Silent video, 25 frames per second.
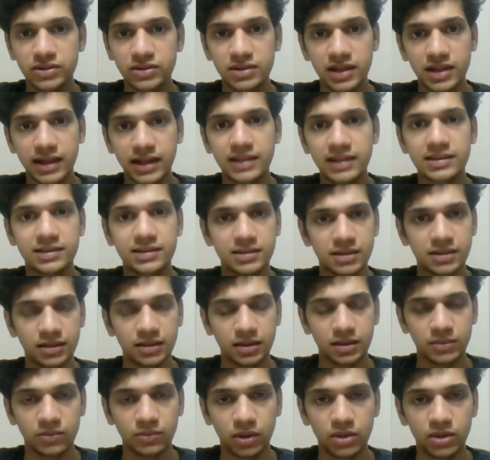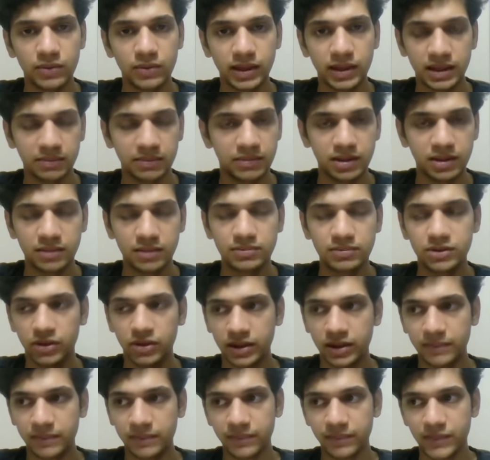in the next
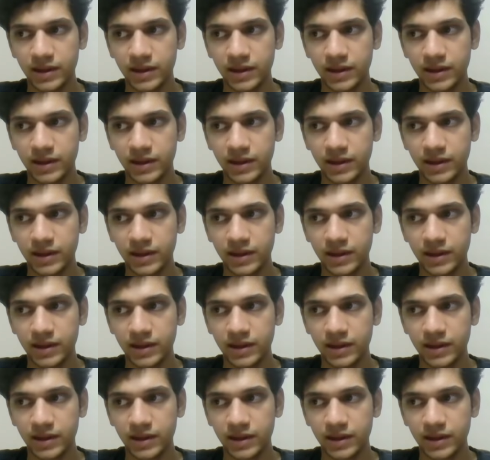120,